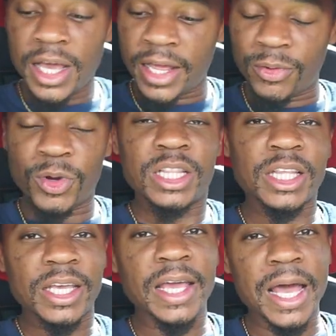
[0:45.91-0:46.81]
and one
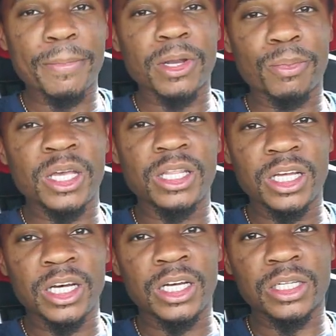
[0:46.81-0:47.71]
thing happened to be
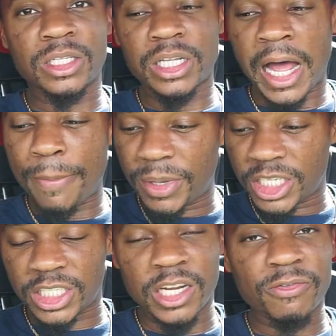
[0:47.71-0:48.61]
the sloppy
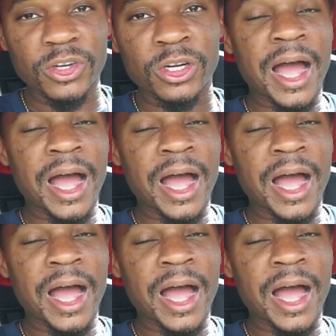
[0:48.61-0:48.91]
shifter.